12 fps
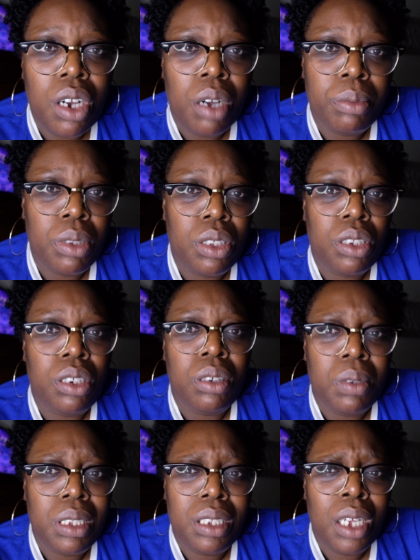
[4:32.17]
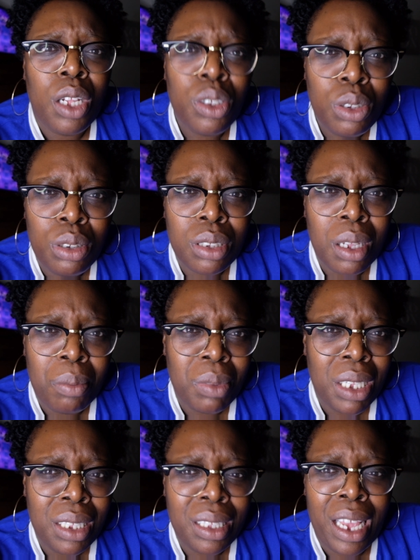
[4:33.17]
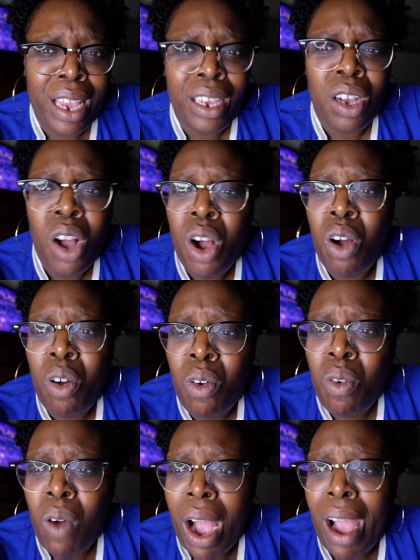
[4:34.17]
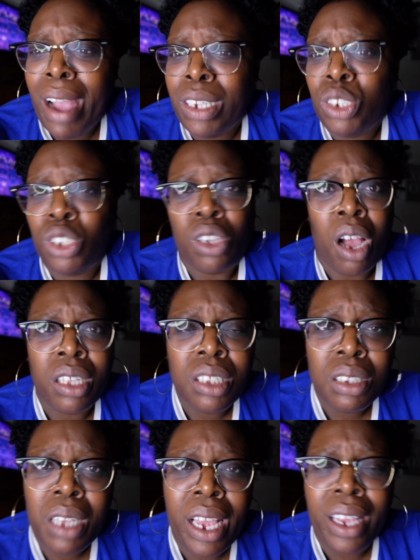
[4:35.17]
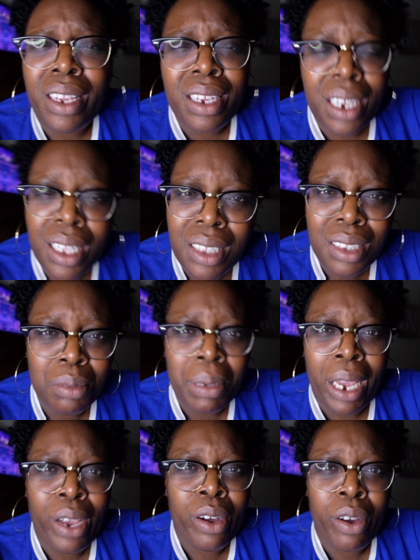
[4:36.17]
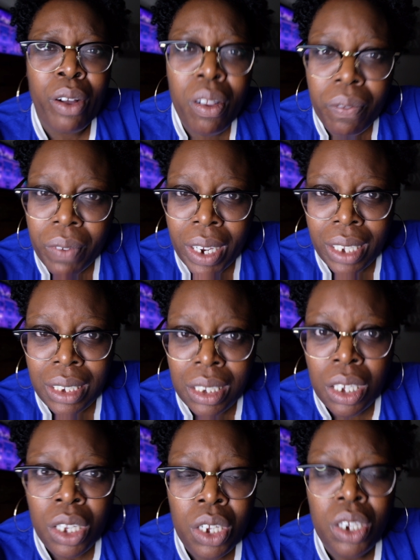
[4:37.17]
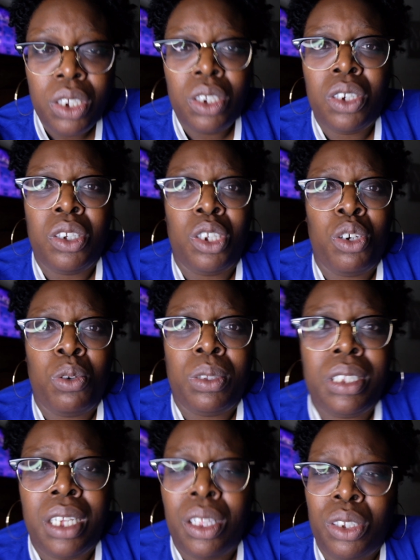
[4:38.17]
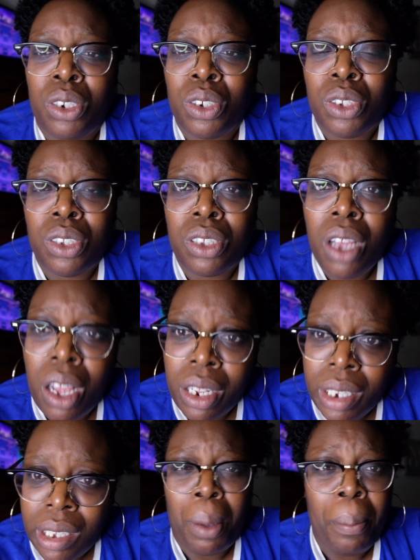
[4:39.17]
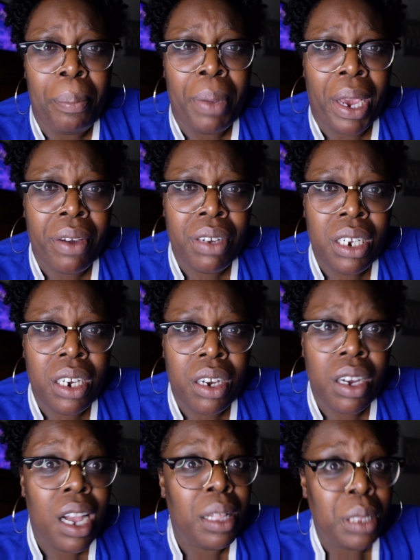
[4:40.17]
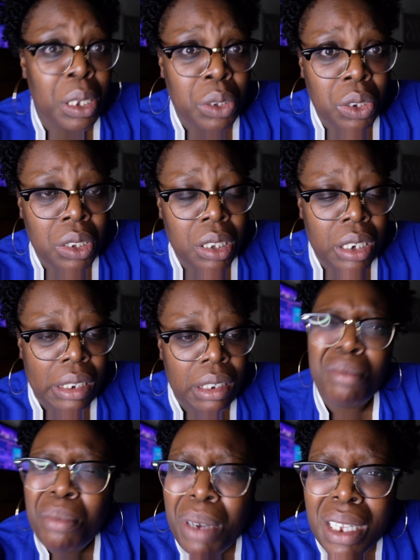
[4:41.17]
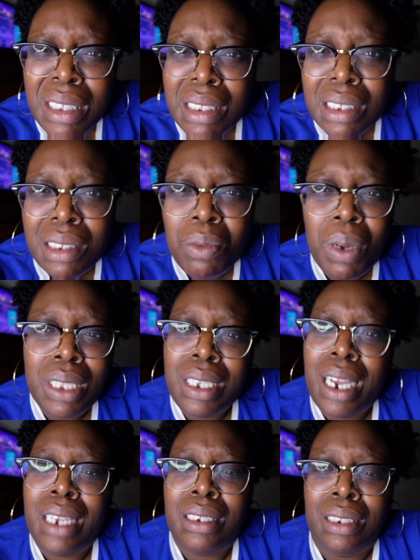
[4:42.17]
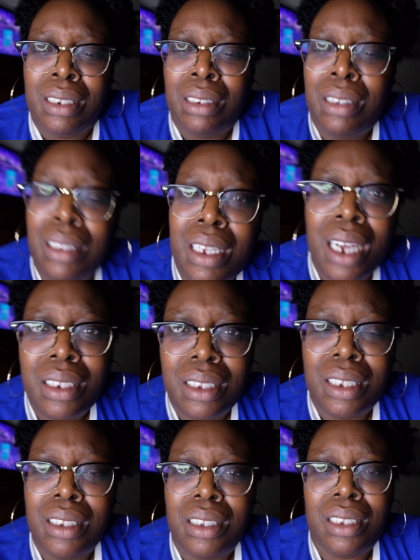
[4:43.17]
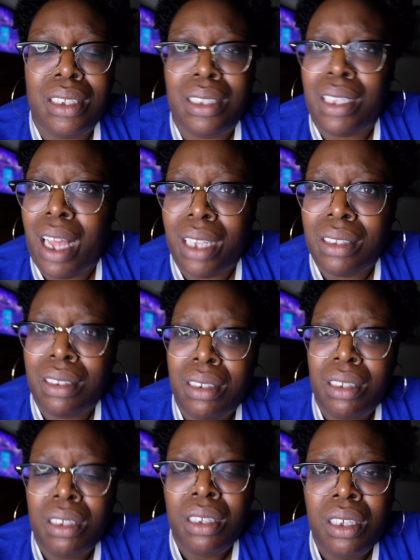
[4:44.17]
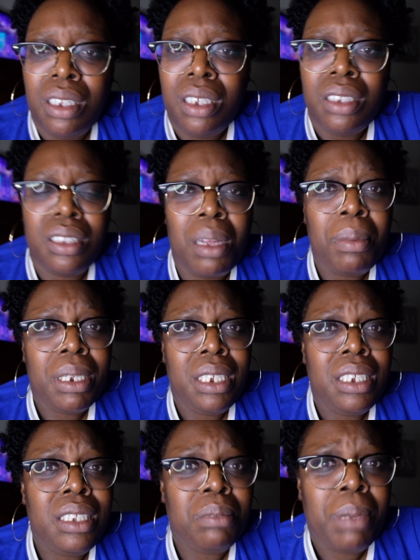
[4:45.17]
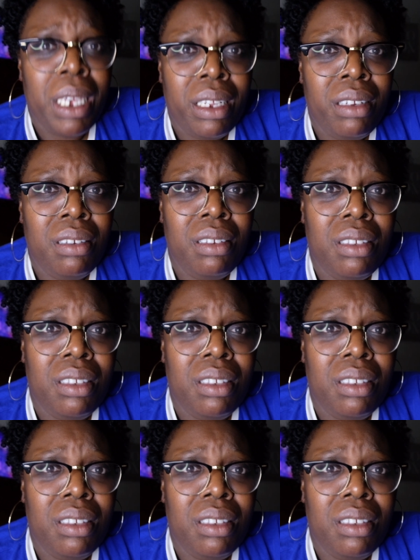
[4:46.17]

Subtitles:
comes to you and tells you something like, oh, I shot and killed my girlfriend, you're gonna go tell your son to bury her, allegedly? What kind of nonsense is that? Some of these men,